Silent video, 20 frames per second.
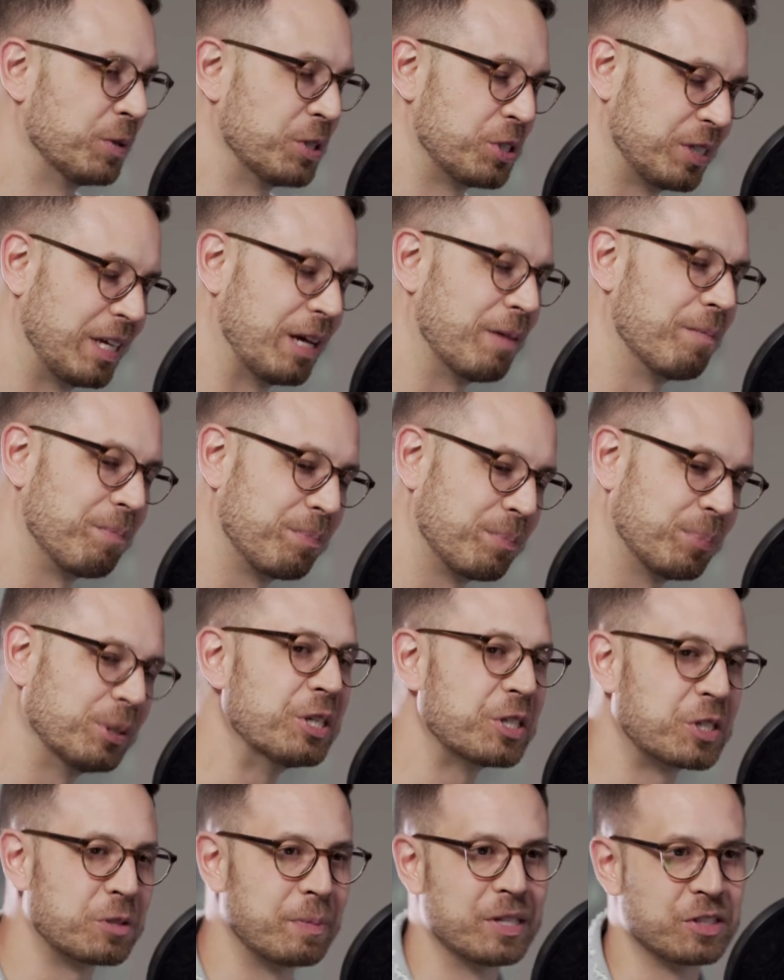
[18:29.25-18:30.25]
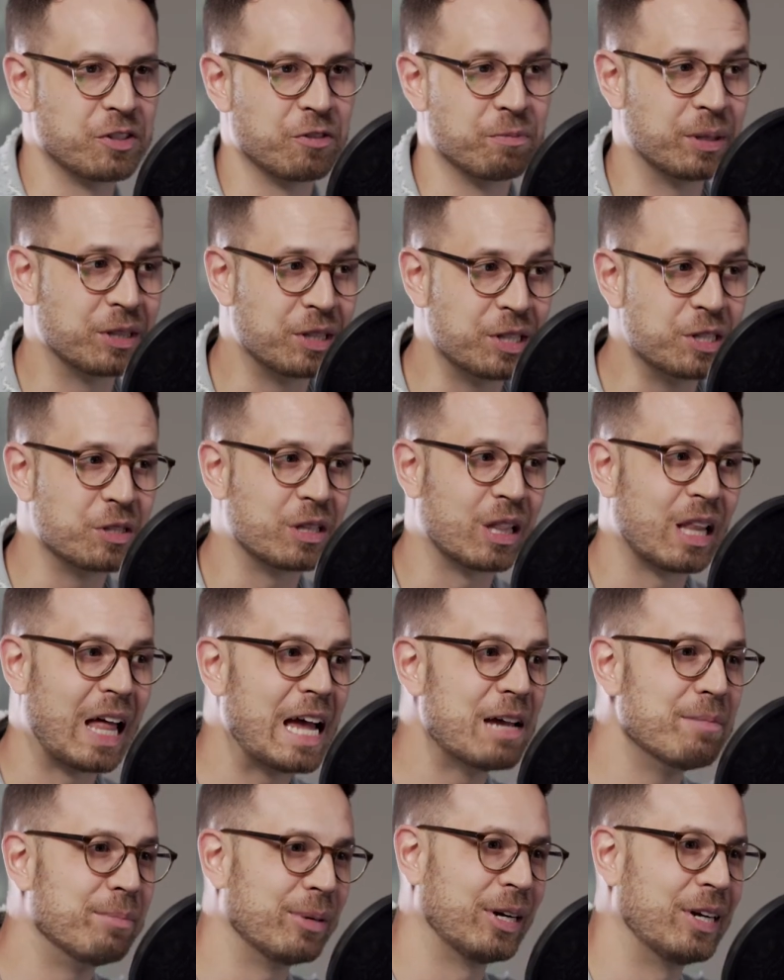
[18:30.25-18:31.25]
which yeah. get pretty expensive. But these
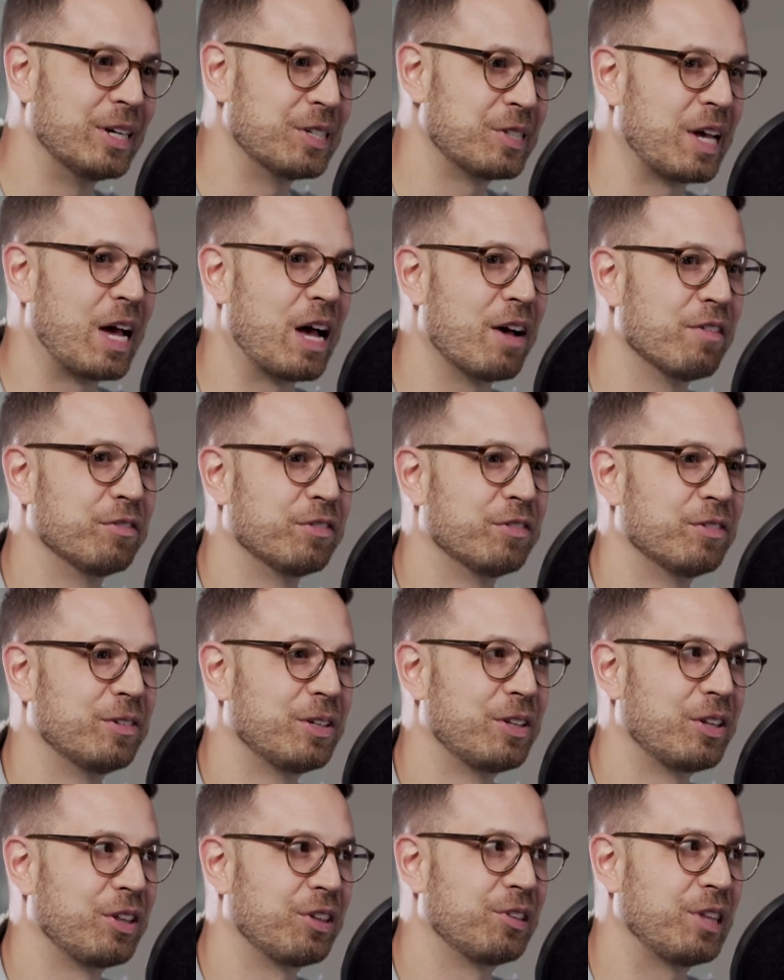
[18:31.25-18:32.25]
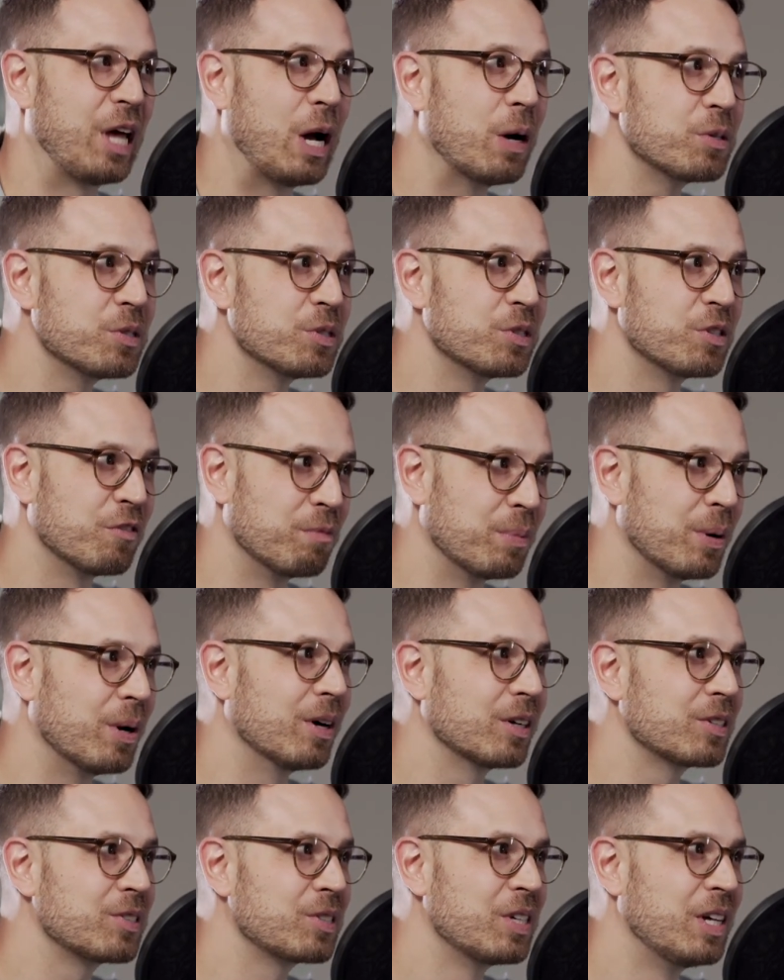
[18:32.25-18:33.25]
libraries have thousands of
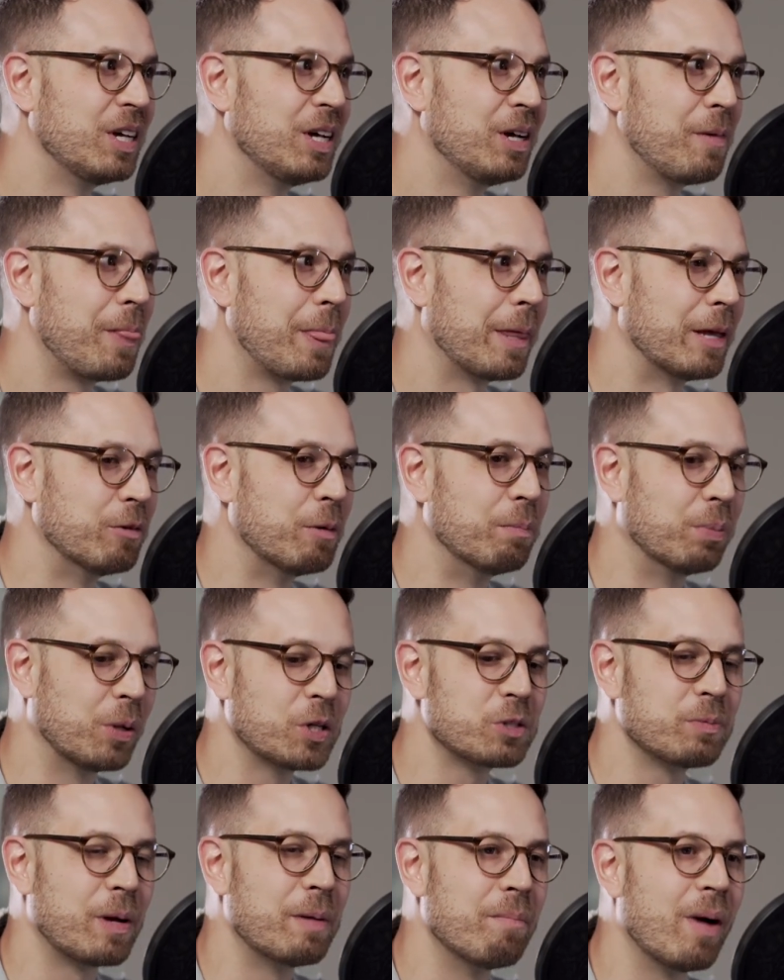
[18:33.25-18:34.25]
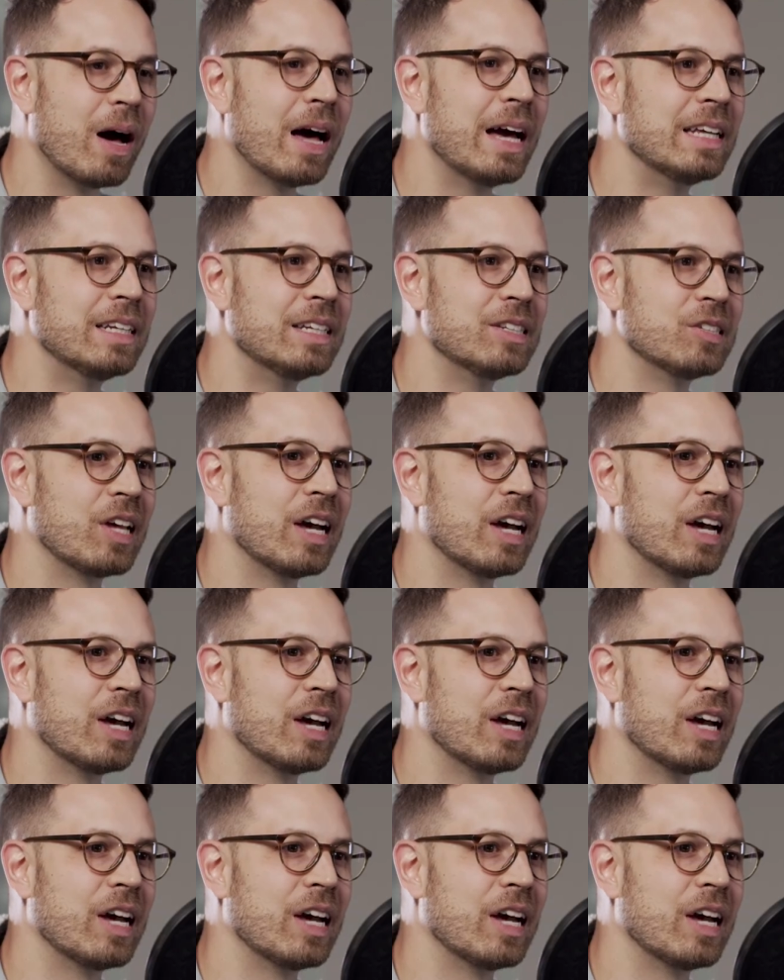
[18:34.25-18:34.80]
books. And what blows my mind is